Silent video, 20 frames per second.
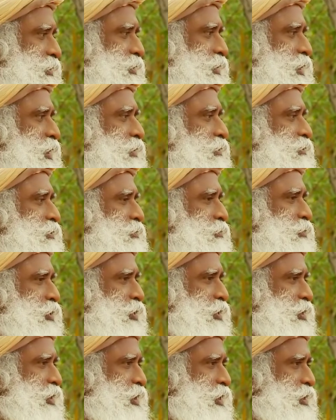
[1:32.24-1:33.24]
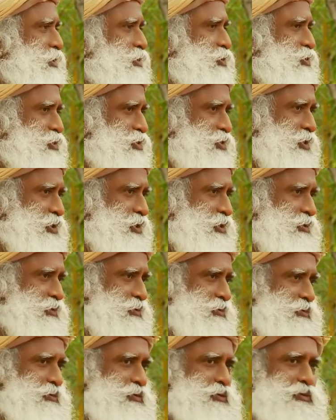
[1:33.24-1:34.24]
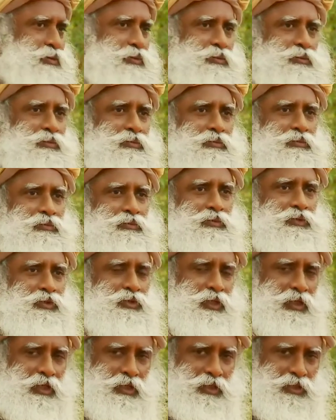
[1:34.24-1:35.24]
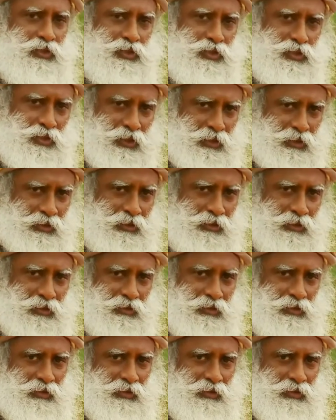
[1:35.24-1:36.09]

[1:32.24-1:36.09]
Now the body has to struggle to reconstruct